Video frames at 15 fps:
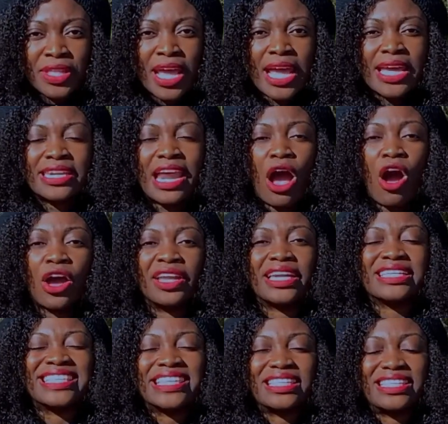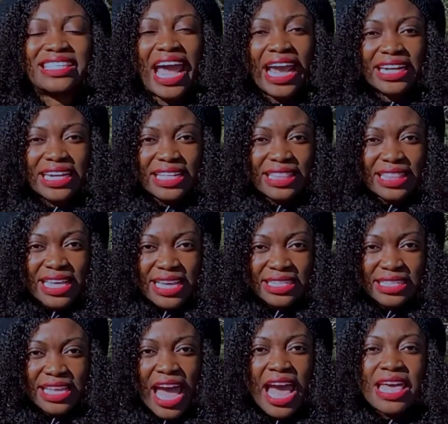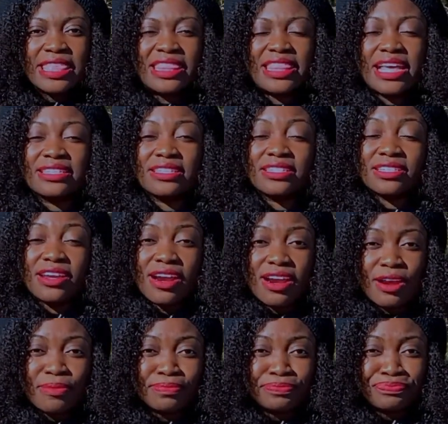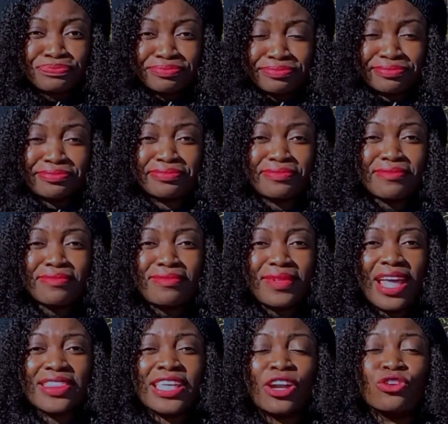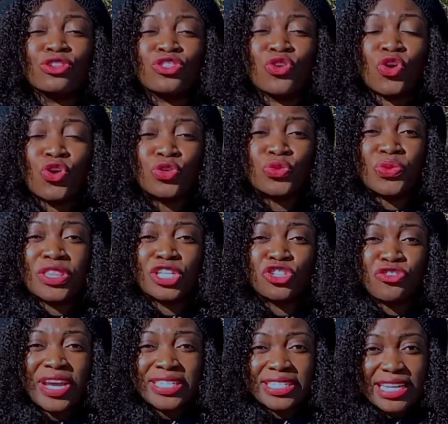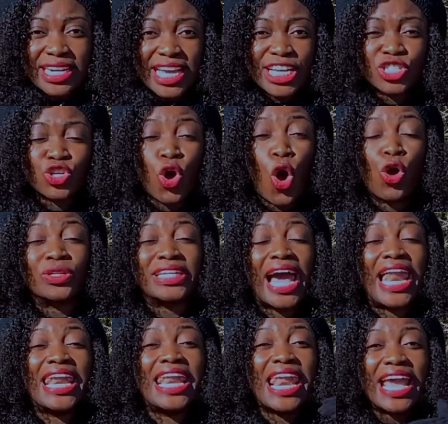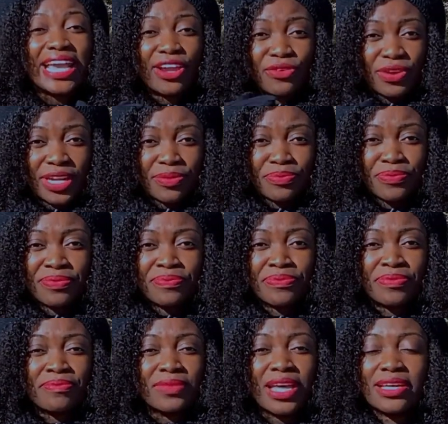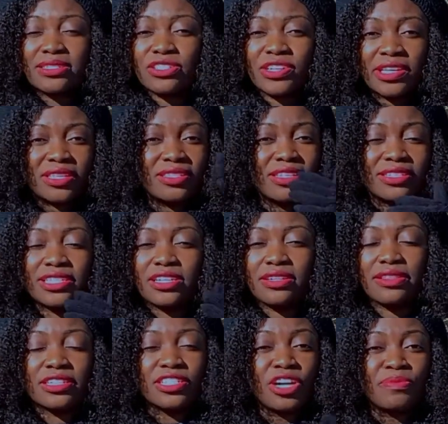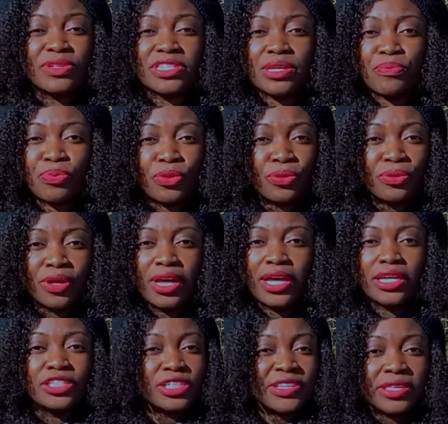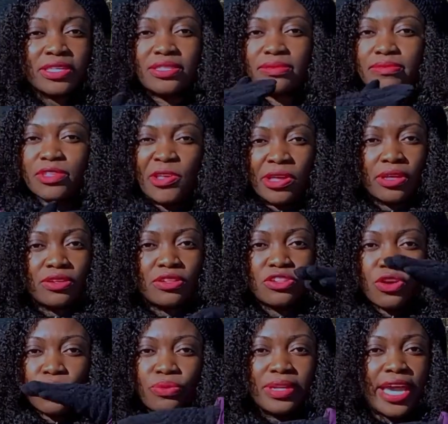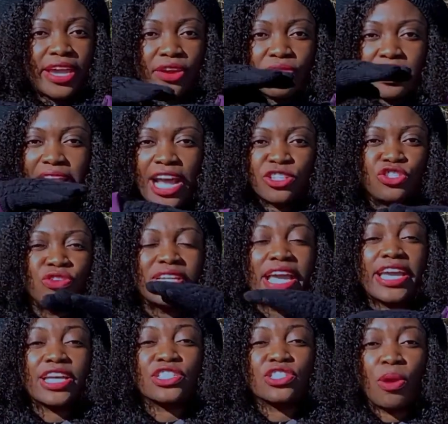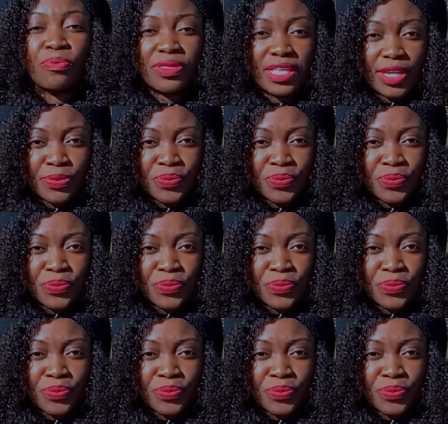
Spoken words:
Now, understanding this, there's a term that also goes with the dressing. It's called layering. It's just the term is simple, just layering, as you layer something.